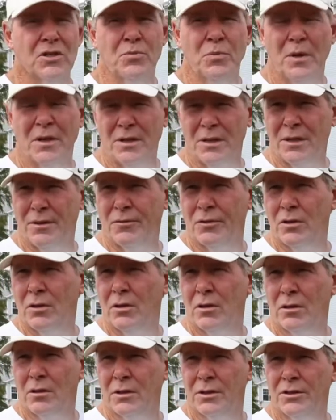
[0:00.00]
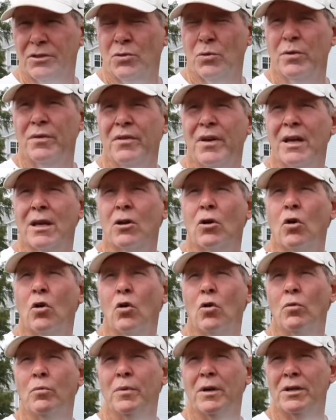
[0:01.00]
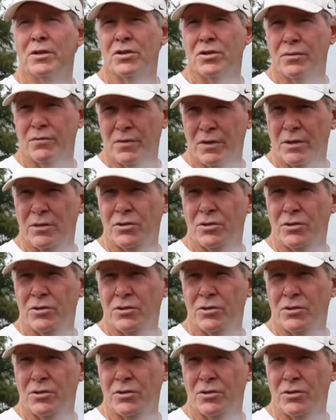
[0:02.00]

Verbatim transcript: It's been difficult because we've had a whole bunch of